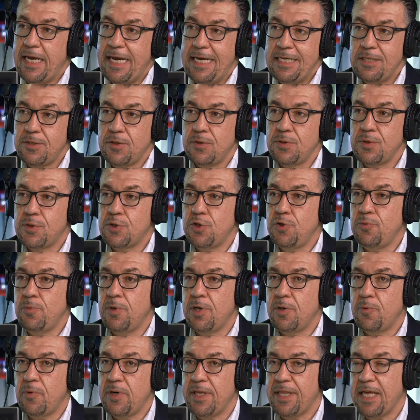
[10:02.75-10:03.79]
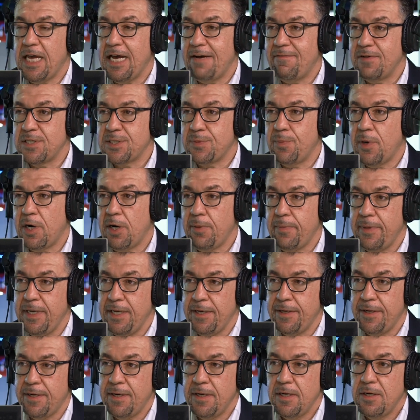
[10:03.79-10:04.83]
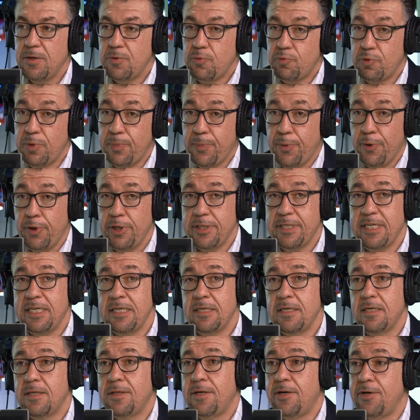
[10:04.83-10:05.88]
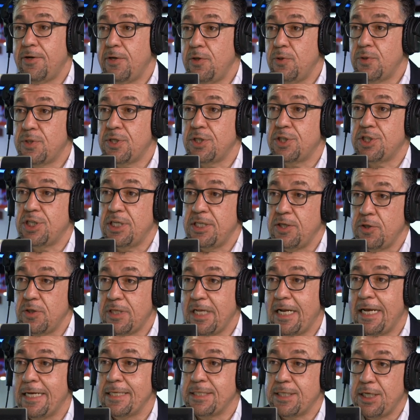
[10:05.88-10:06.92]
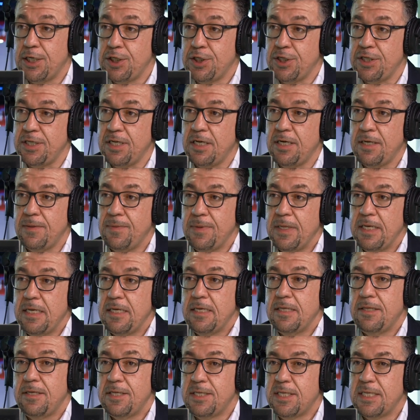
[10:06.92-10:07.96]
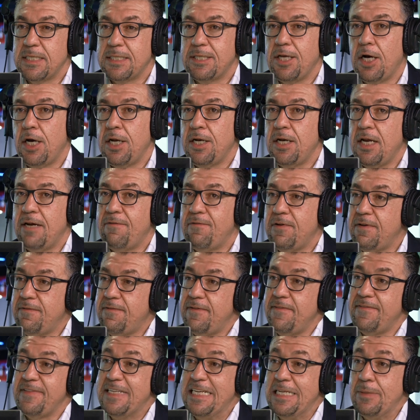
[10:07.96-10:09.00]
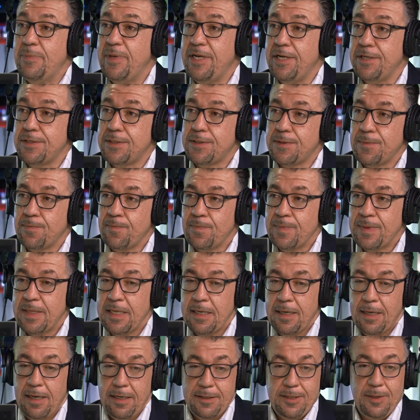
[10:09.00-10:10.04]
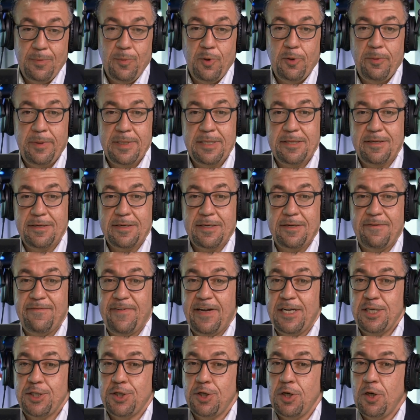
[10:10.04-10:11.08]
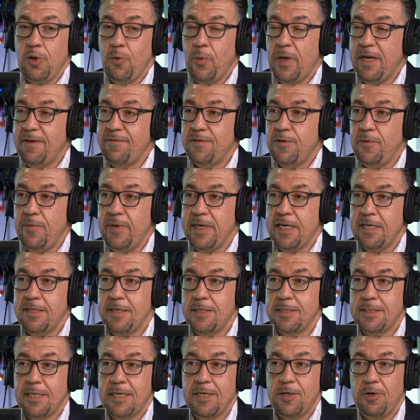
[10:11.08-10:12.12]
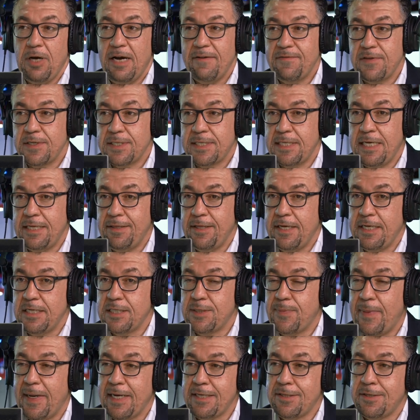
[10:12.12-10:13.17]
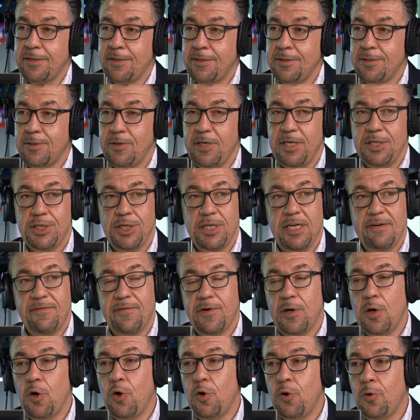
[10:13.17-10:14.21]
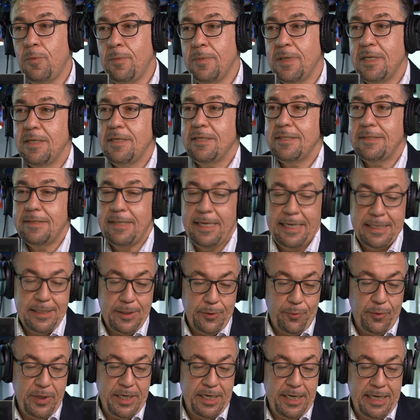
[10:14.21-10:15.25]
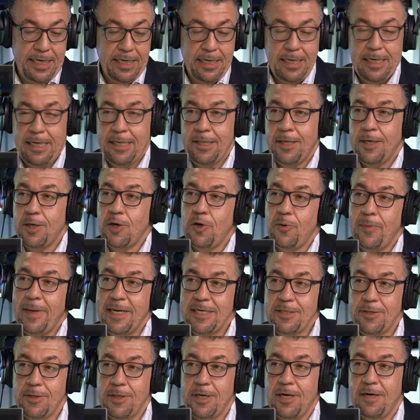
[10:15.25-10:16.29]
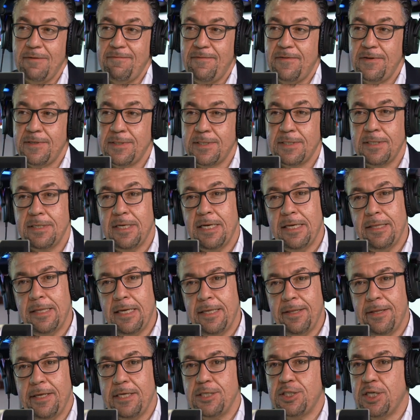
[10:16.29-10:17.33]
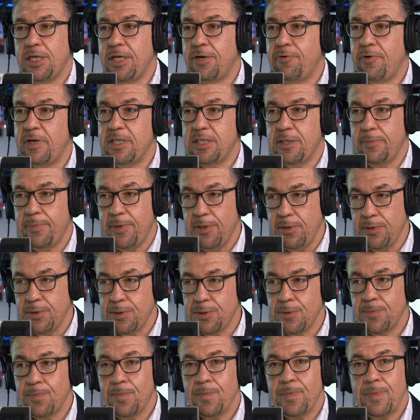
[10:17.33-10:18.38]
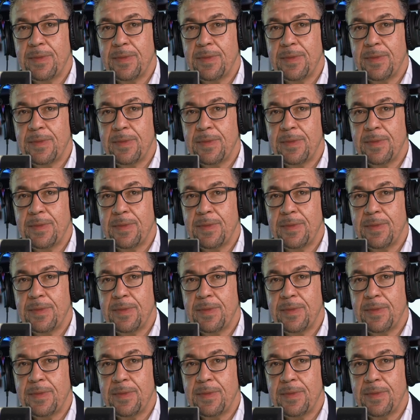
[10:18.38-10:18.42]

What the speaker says: the end consumer, where they have a smart meter reporting their usage and utilization. This is done every 15 minutes. At the moment, the conventional way of doing it is that you have to send the inspector to each and every home, take the reading, and then go back to the office, and then they generate the bills.